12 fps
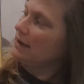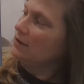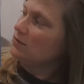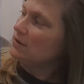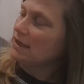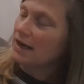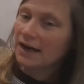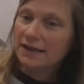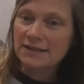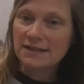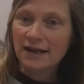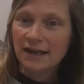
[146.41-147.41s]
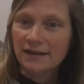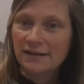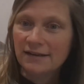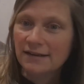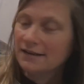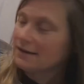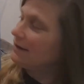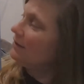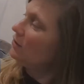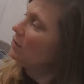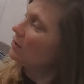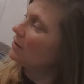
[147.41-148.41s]
Can you see Einstein?
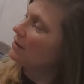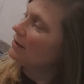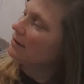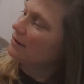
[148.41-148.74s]
Look.